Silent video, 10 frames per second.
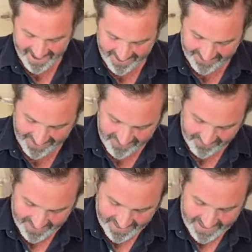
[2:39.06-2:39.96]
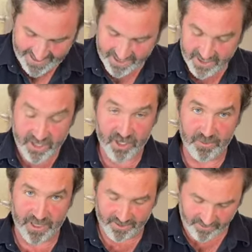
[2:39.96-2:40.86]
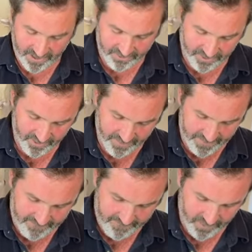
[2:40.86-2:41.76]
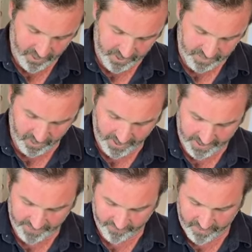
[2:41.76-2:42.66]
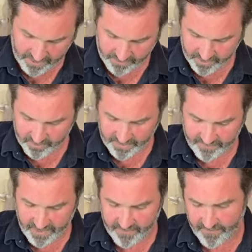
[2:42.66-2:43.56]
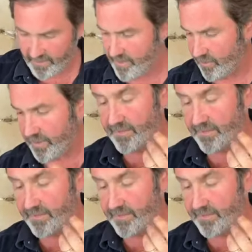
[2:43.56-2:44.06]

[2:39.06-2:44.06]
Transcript: okay, cumin, ground cumin, a good sprinkling of ground cumin, very, very North